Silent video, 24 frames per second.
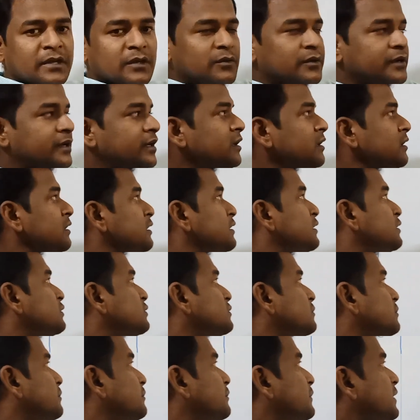Okay,
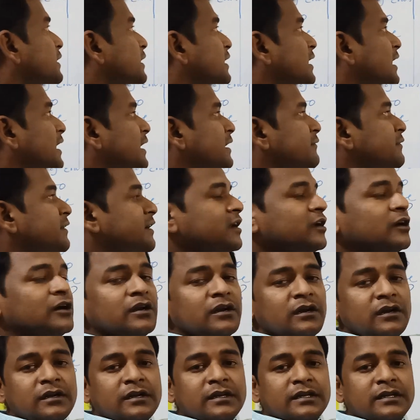relative error